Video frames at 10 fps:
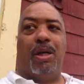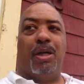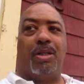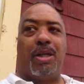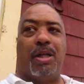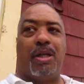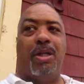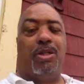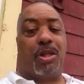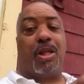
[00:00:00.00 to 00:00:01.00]
it's
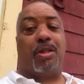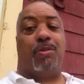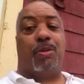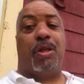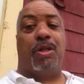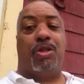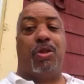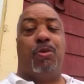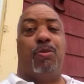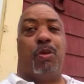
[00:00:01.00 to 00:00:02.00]
like really
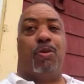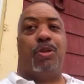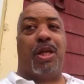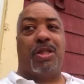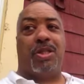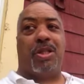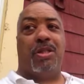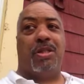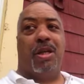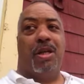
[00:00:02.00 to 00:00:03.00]
two rotations